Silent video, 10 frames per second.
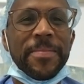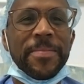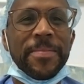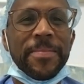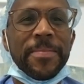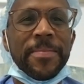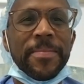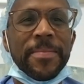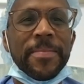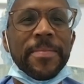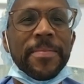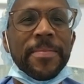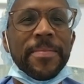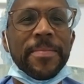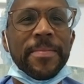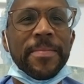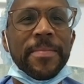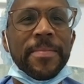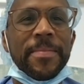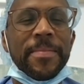
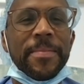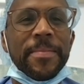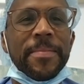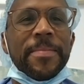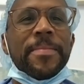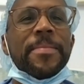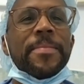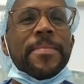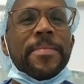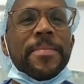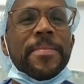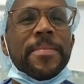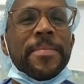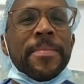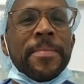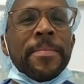No words are spoken by the person on screen.